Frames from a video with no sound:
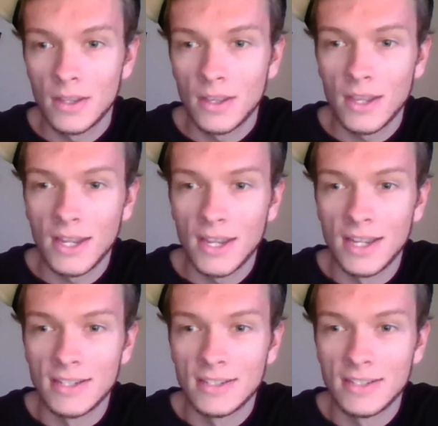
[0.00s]
it
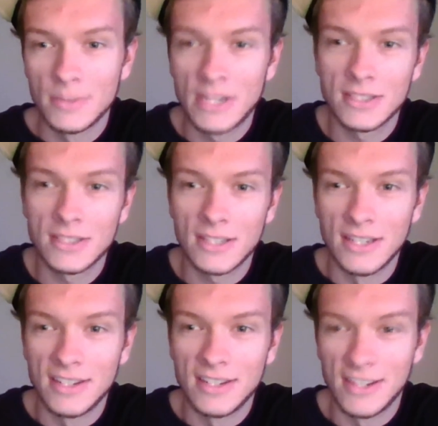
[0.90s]
because it
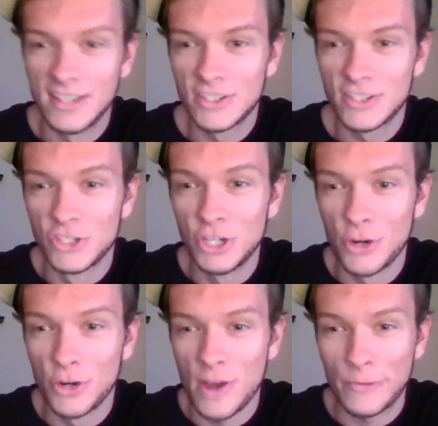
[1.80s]
is
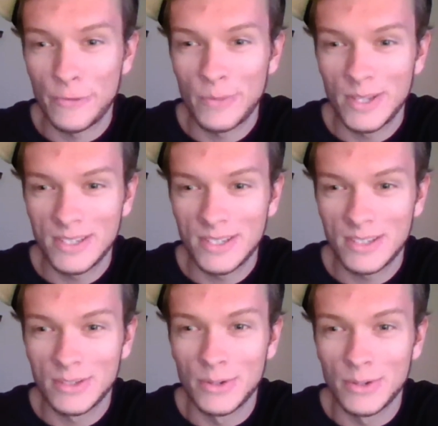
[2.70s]
geographic based, so
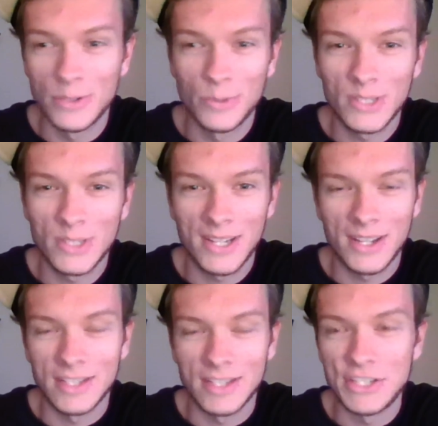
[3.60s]
it's almost like a
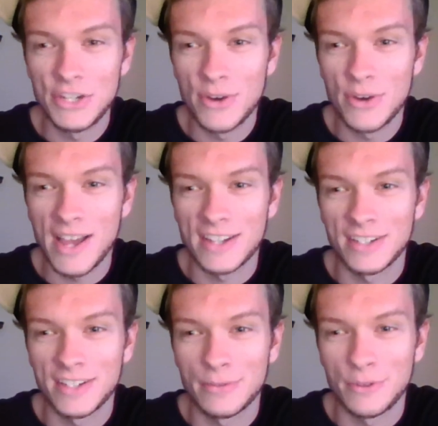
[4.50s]
geocaching
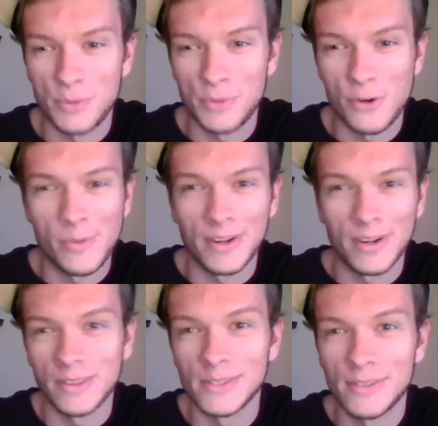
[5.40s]
for Pokemon. I
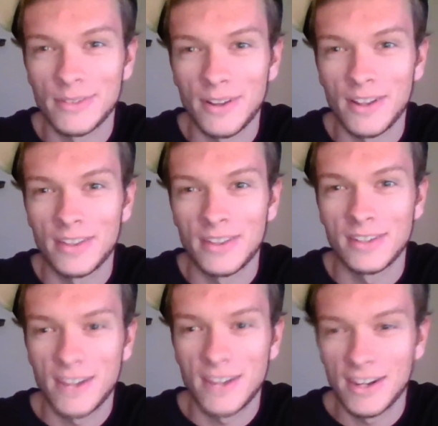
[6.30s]
thought that kind
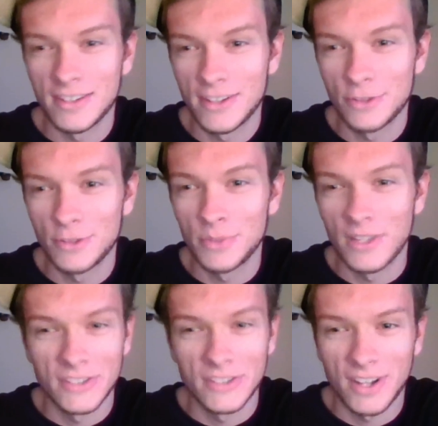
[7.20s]
of tickled me as a
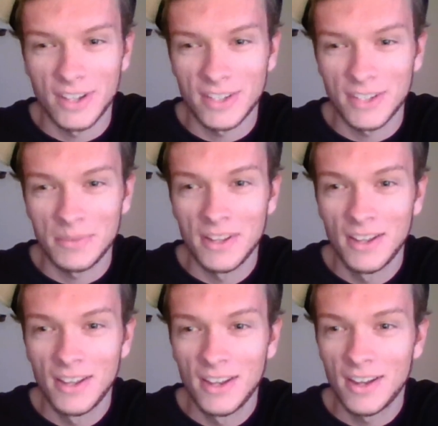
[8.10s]
concept,
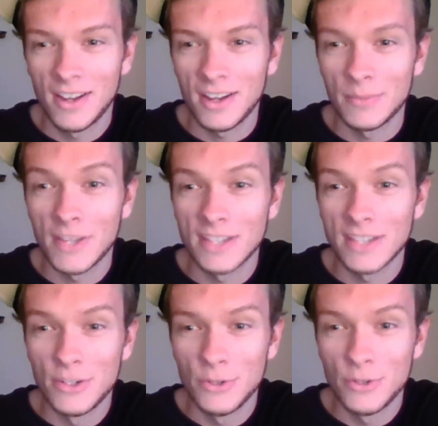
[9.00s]
because I do
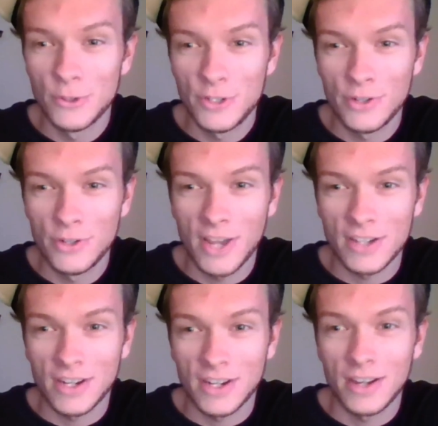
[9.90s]
enjoy geocaching.
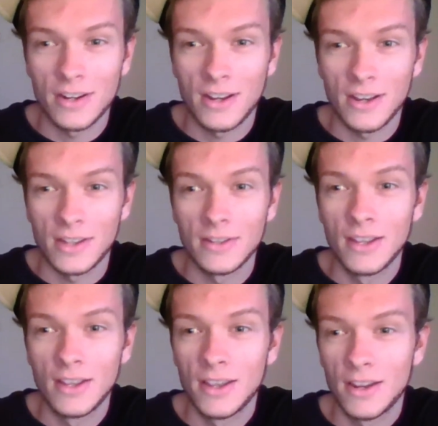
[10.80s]
I
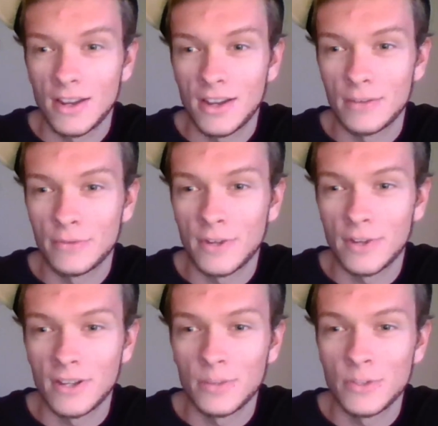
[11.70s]
have
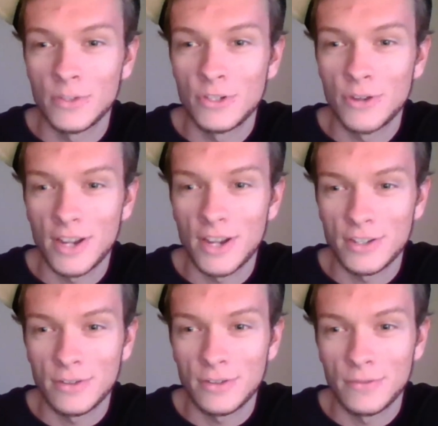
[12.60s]
been geocaching
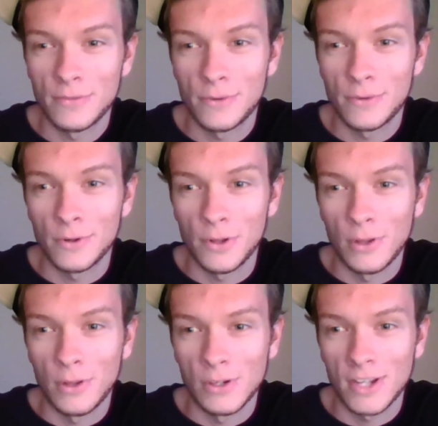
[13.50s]
for a long
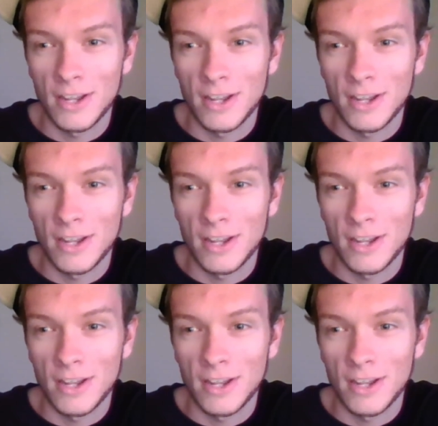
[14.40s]
time,